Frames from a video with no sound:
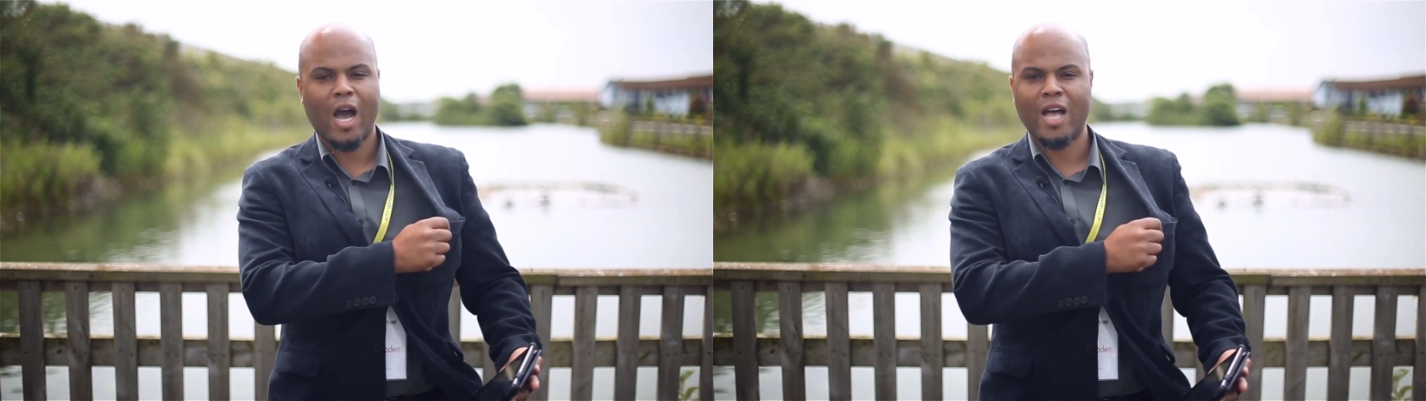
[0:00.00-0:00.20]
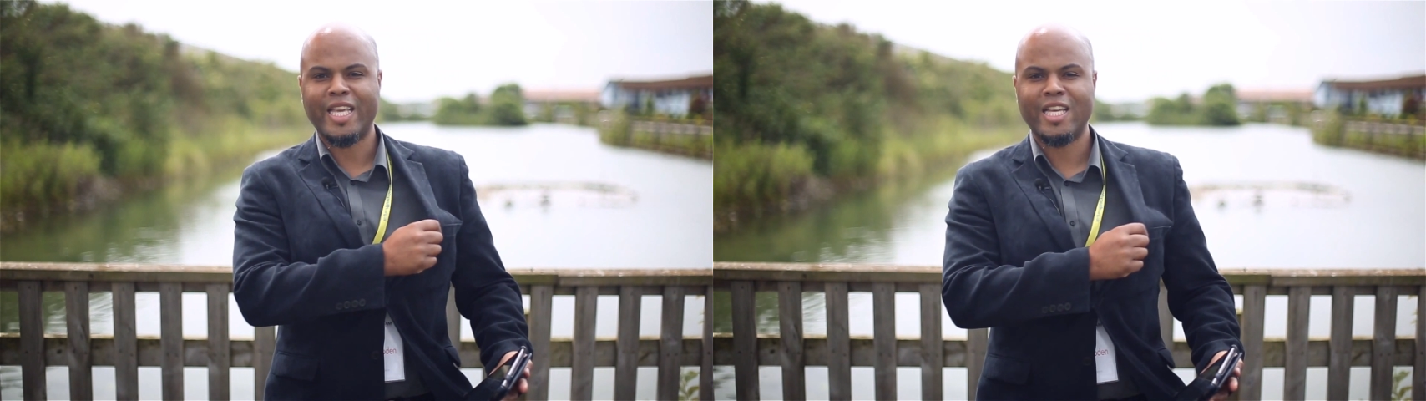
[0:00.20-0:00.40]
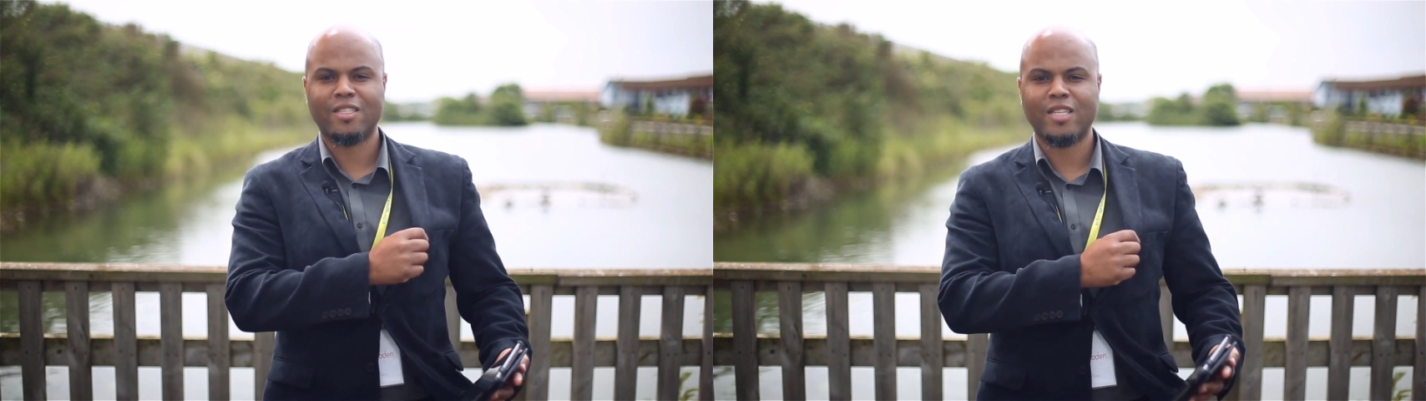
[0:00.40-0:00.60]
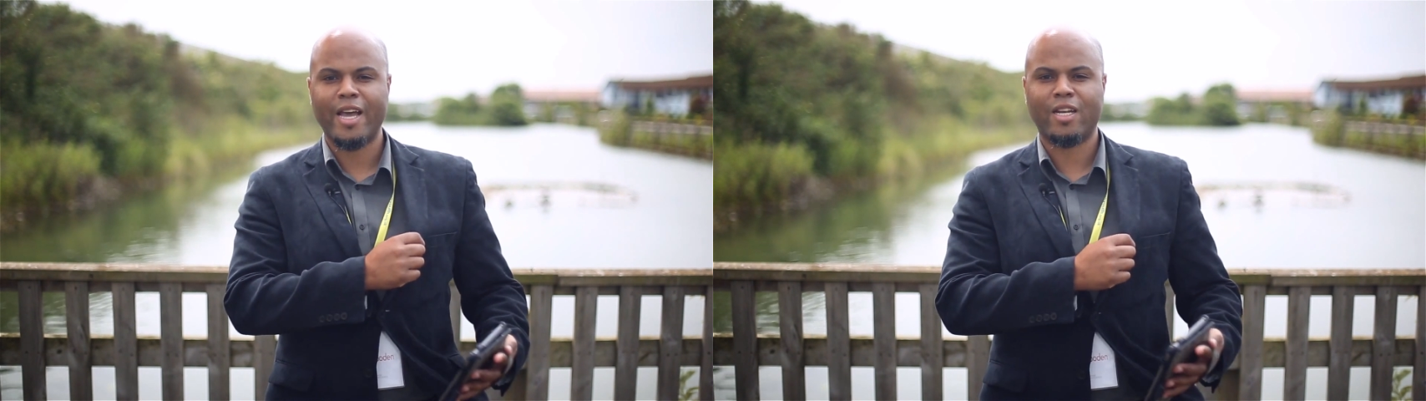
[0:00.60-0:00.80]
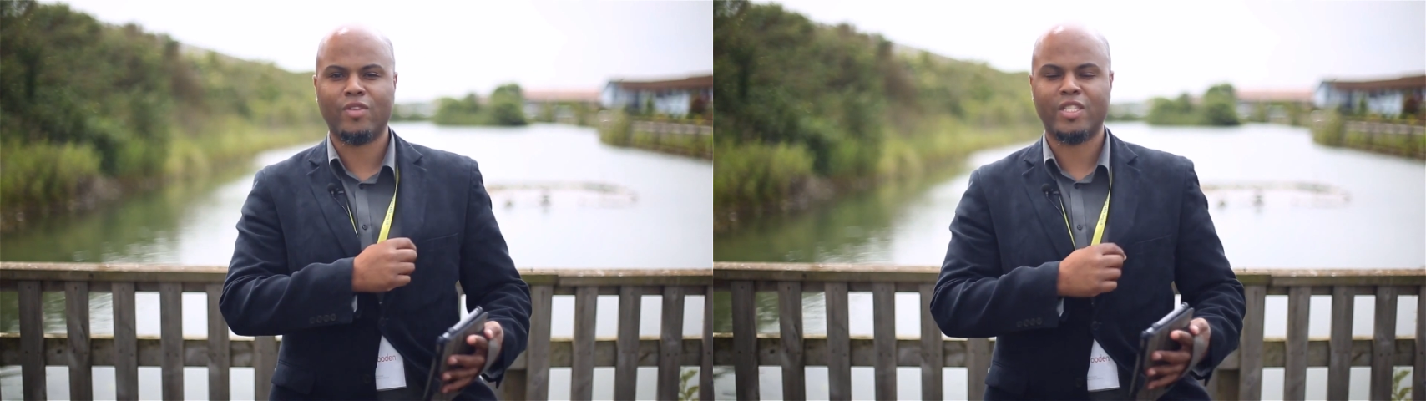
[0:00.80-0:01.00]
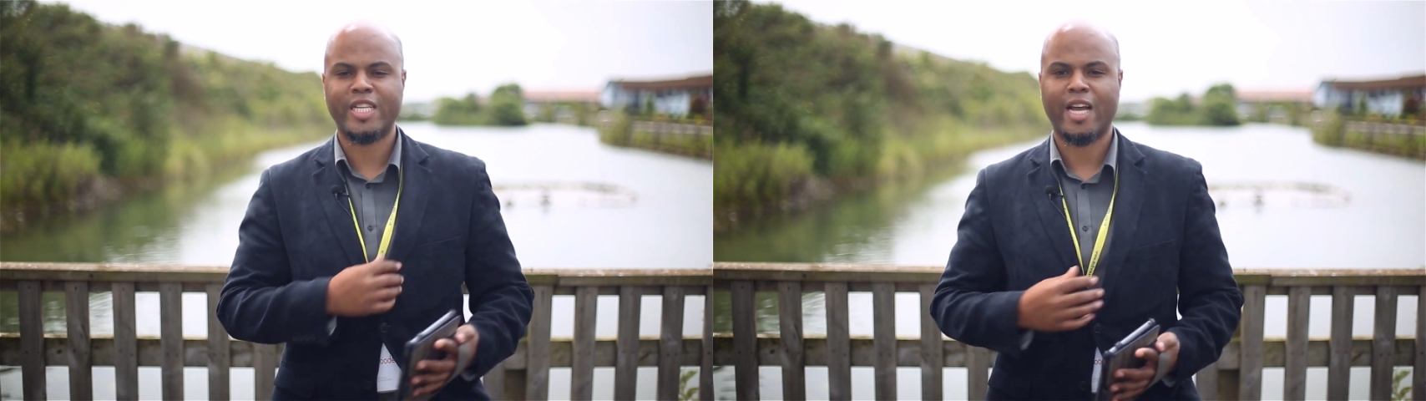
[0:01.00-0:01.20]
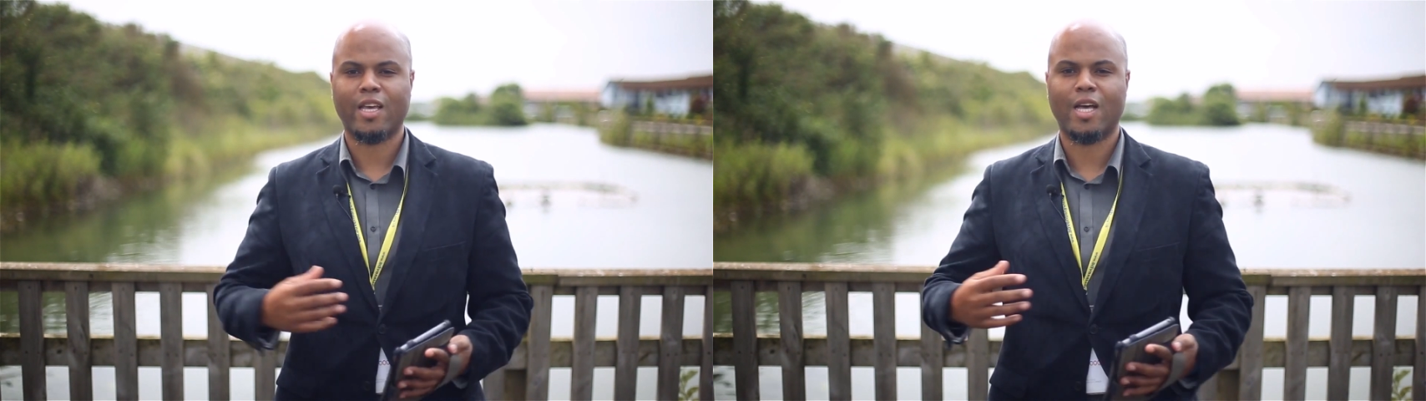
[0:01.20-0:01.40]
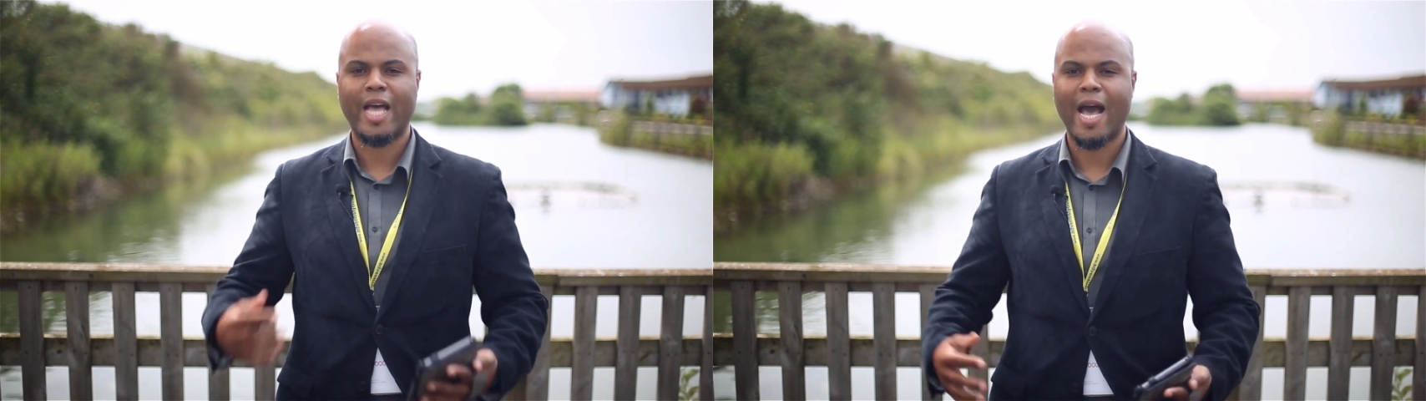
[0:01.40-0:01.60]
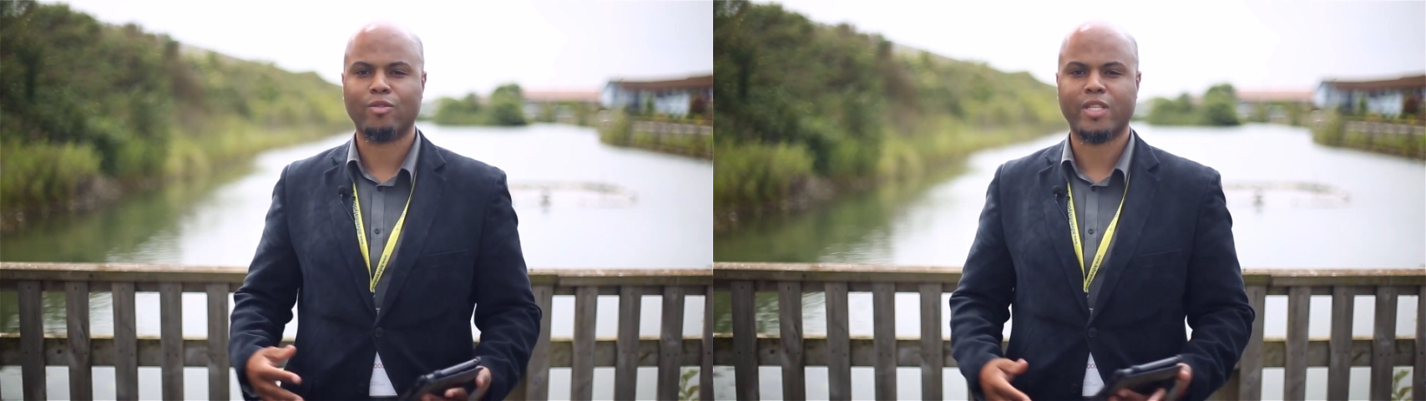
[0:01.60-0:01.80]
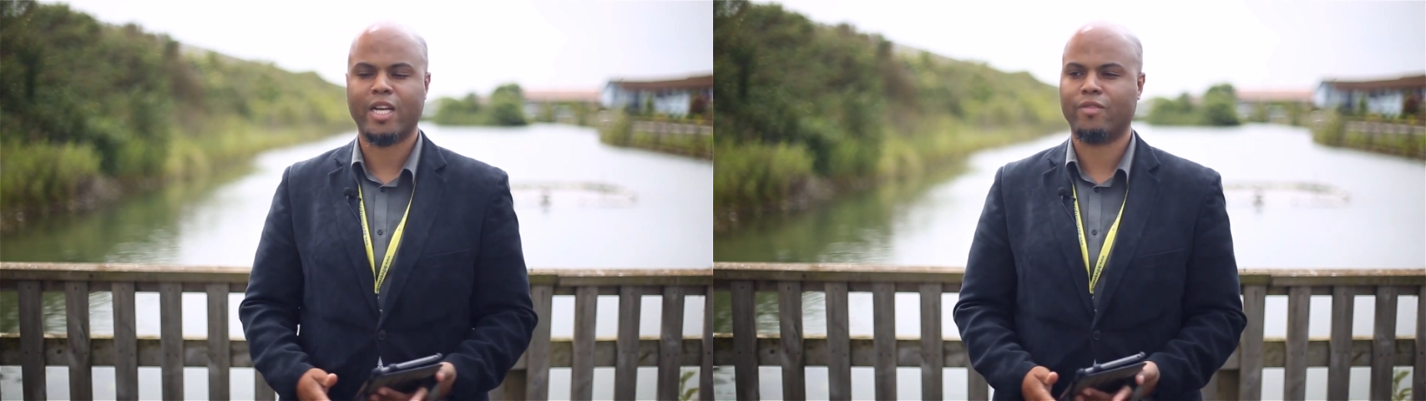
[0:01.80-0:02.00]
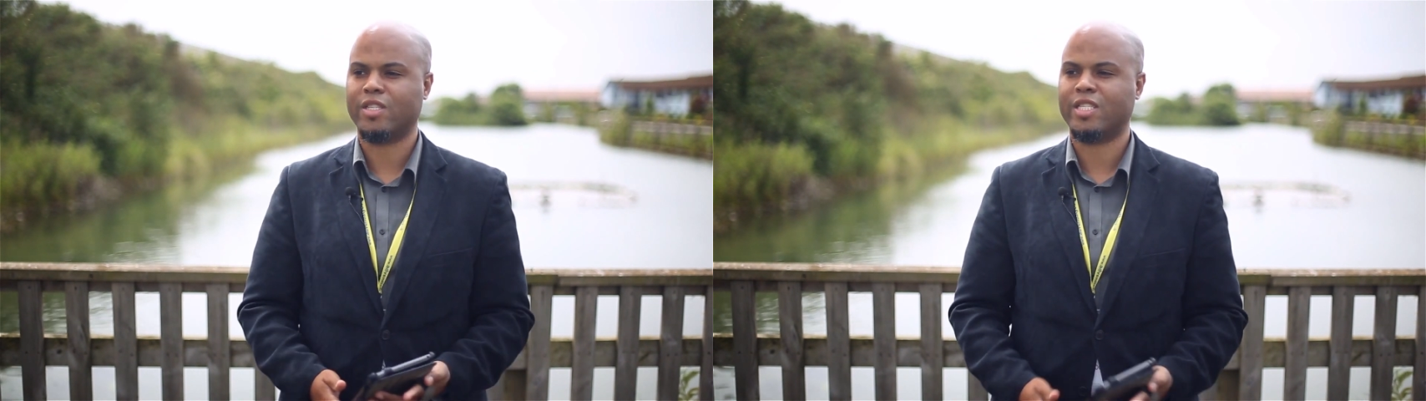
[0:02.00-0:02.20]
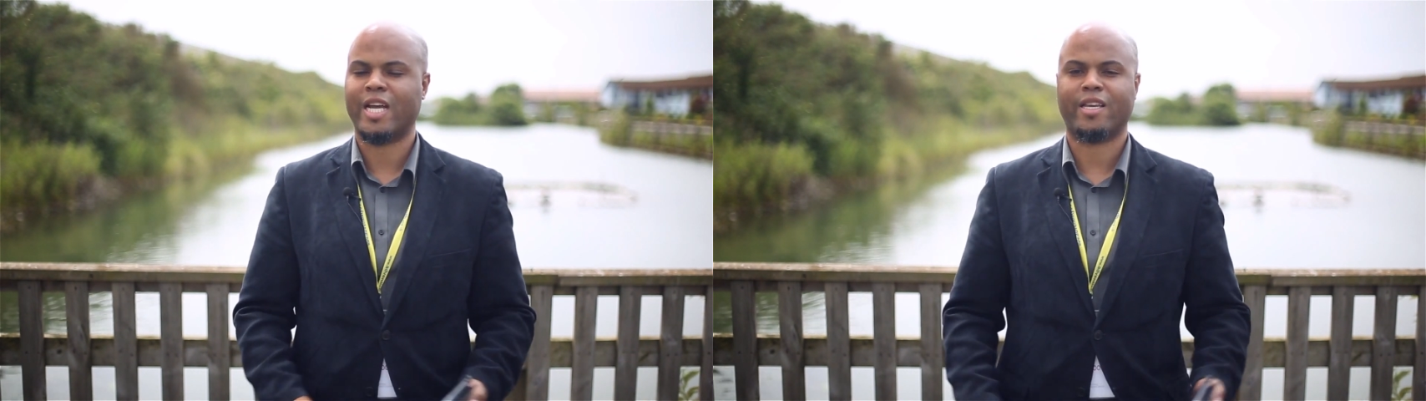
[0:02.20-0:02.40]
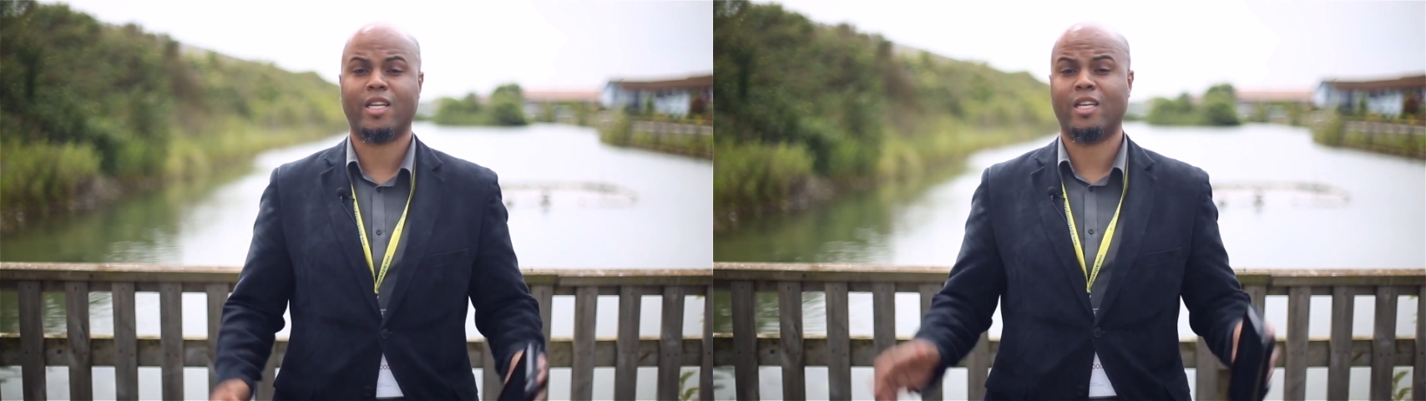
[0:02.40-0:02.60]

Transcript: on the inside of his jacket, on the outside of his jacket,